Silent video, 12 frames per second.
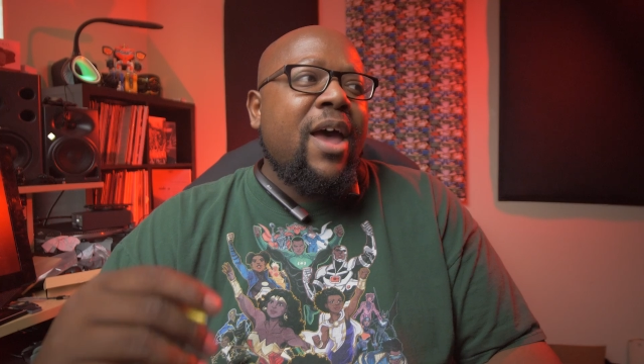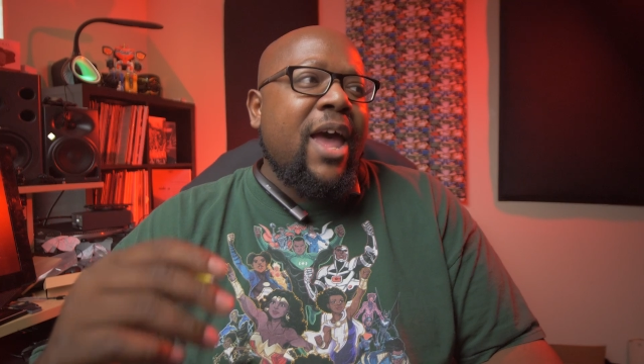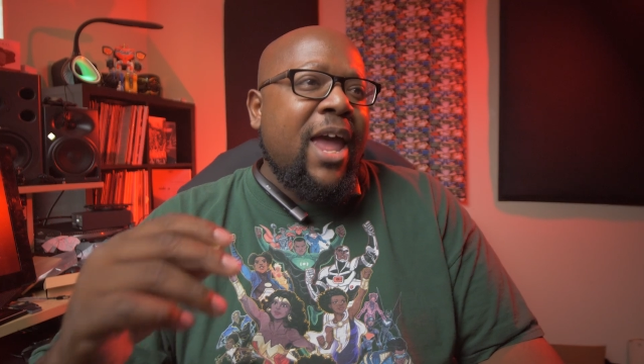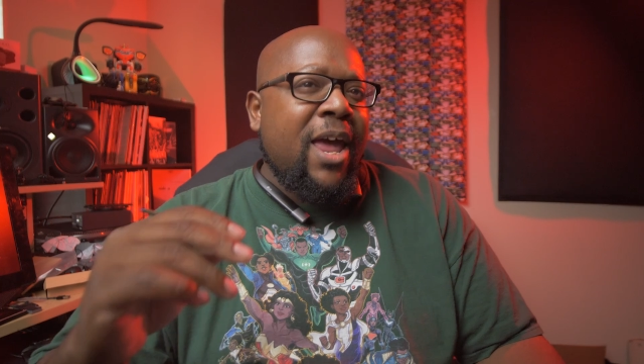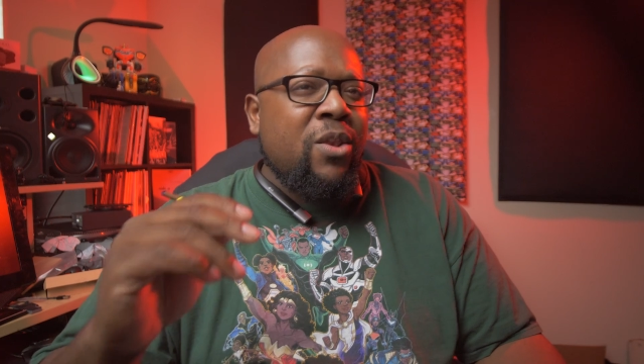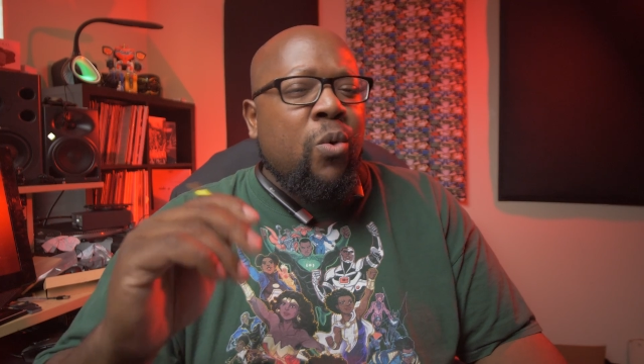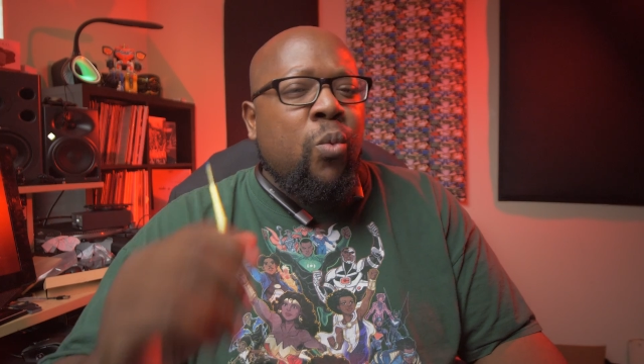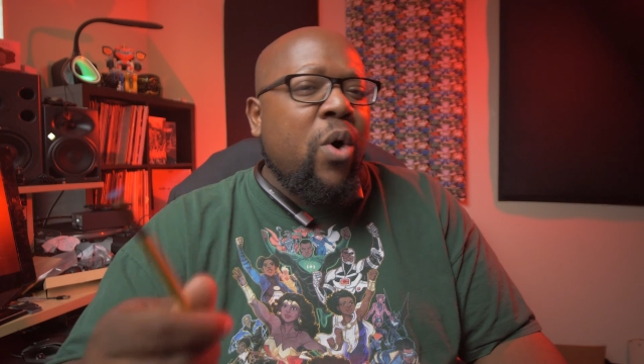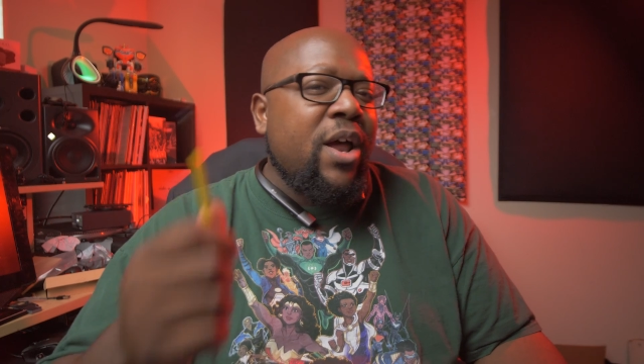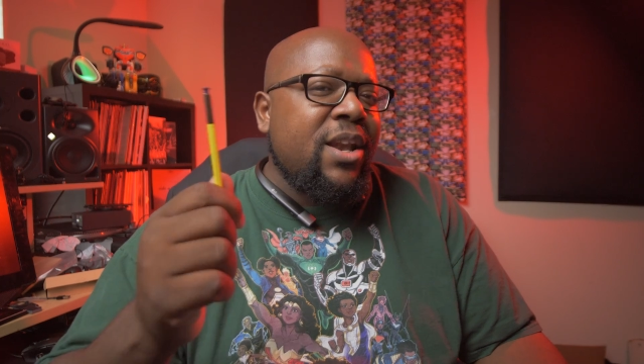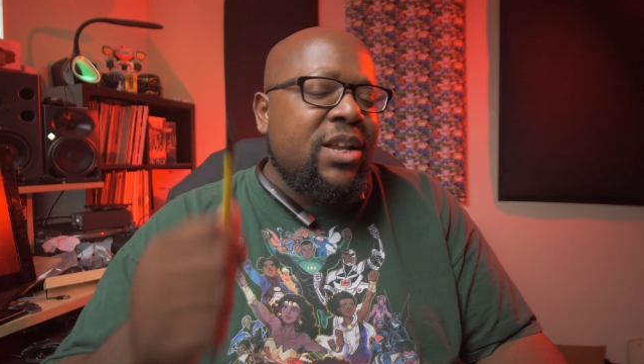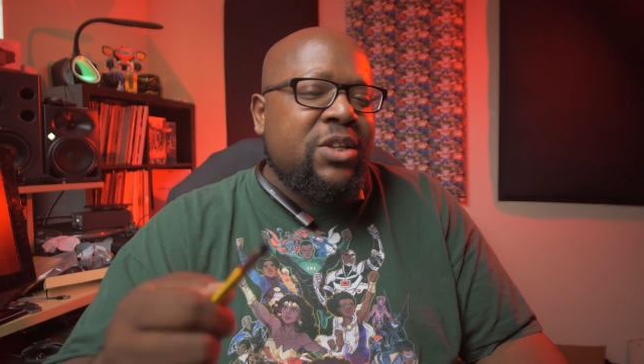And the
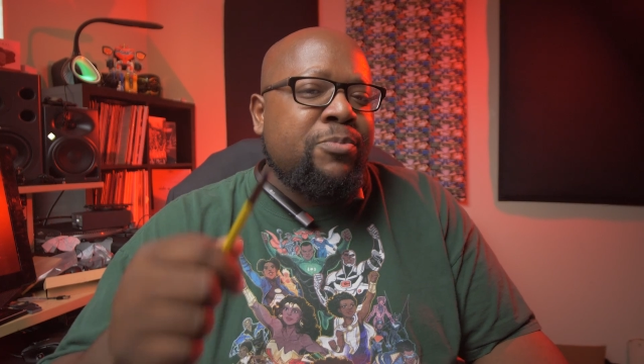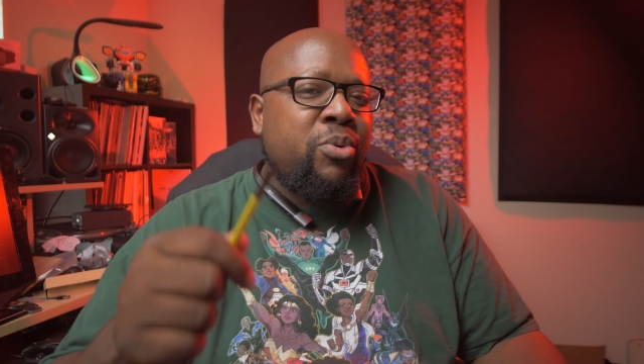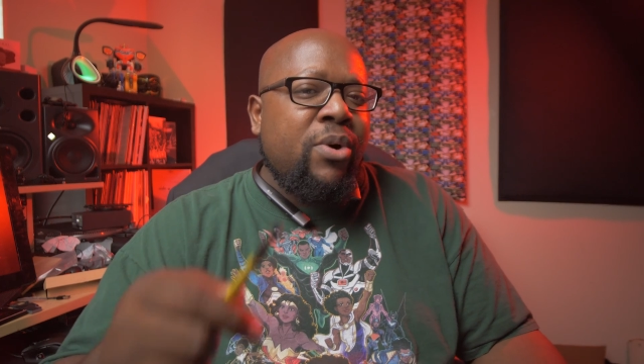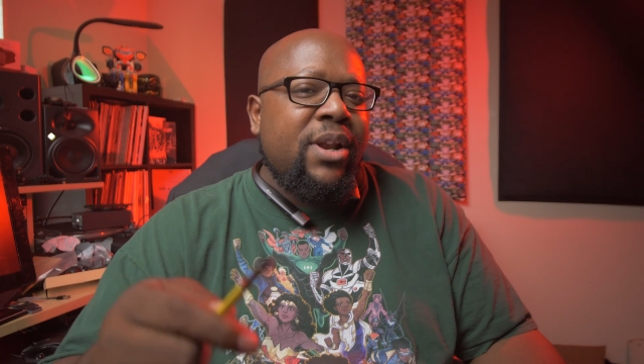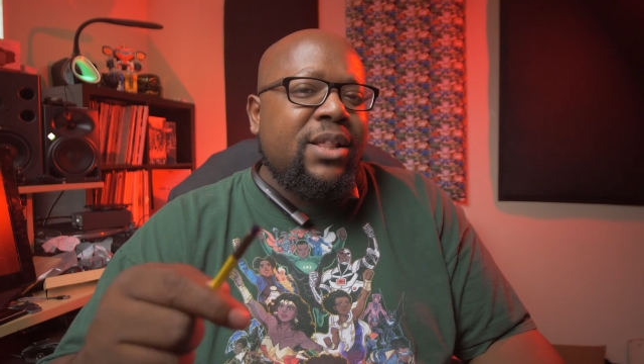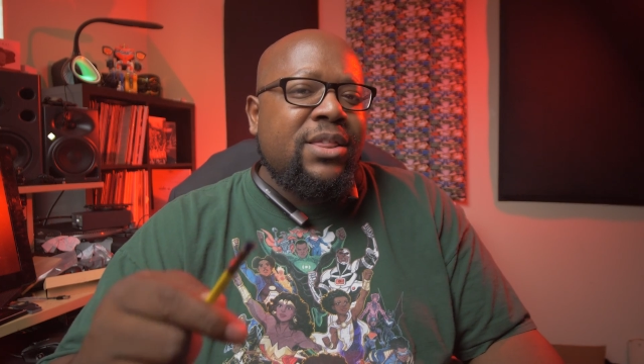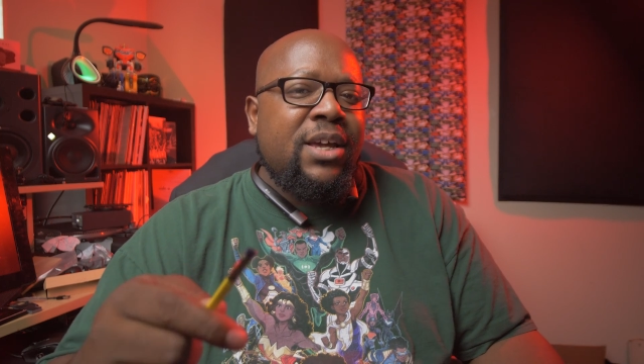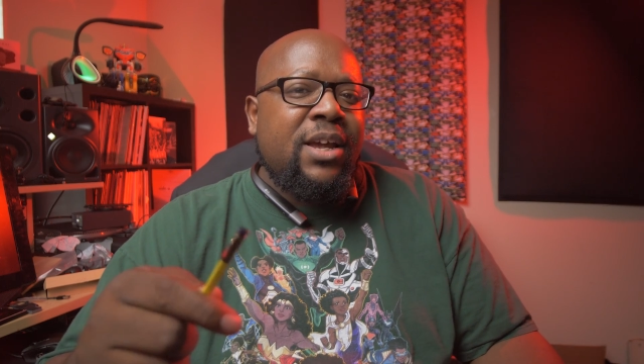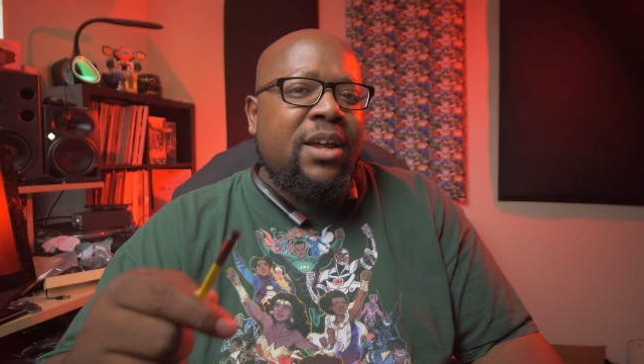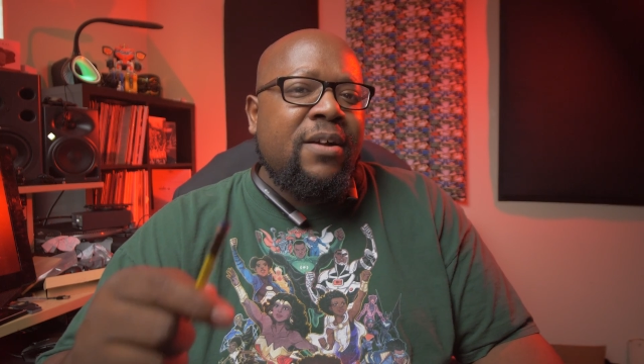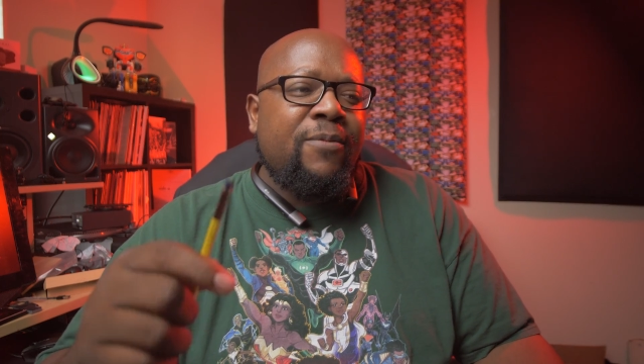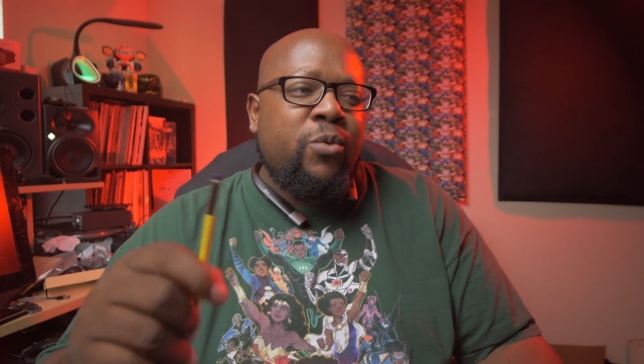one disappointing
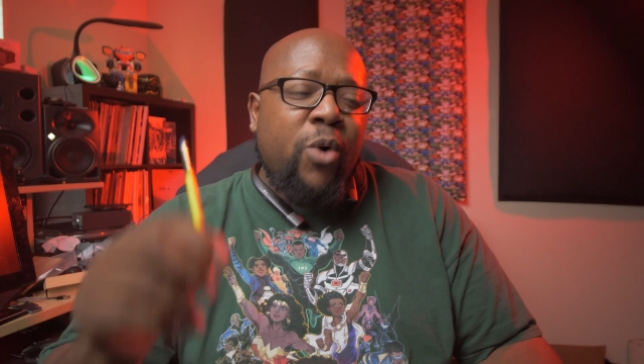thing,